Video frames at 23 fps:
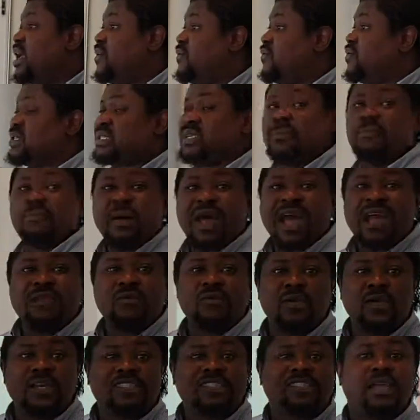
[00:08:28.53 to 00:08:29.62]
If it's a bad
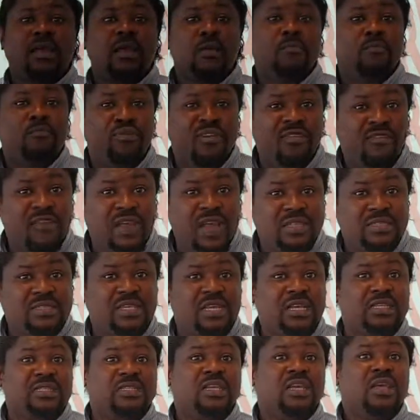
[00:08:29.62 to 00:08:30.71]
risk, prevent
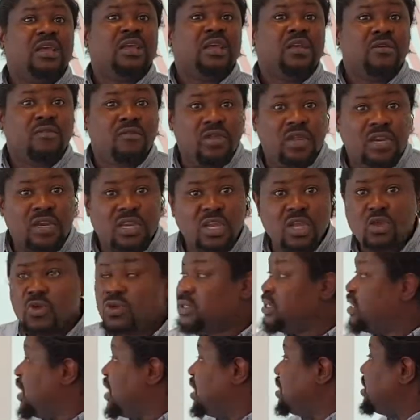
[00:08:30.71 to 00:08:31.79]
it,
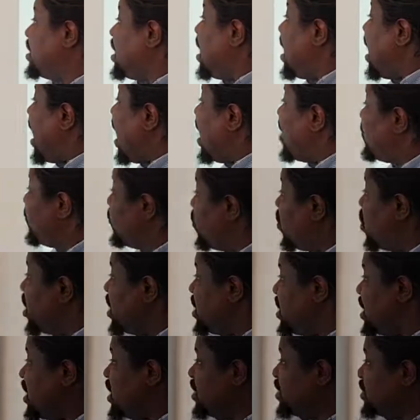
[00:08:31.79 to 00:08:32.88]
reduce it,
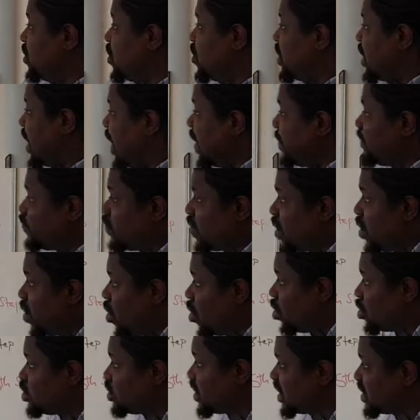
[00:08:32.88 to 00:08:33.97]
avoid it, okay,
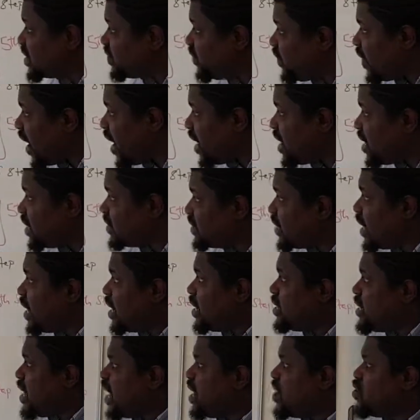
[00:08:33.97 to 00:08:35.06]
or transfer it.
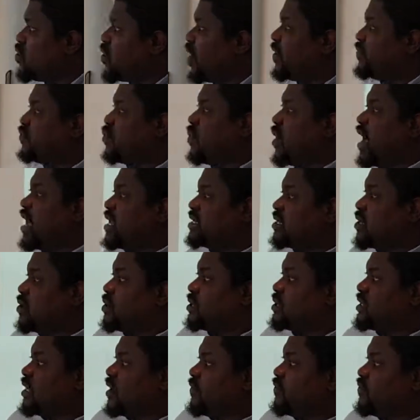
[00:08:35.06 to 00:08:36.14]
Then you have to ask
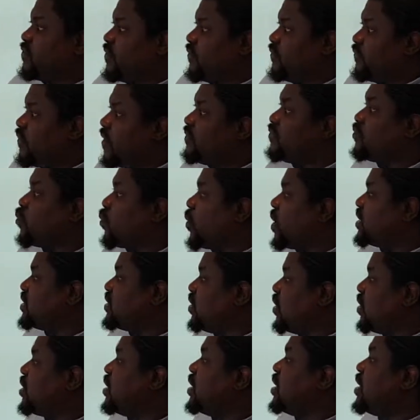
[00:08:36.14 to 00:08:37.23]
yourself the 5th question,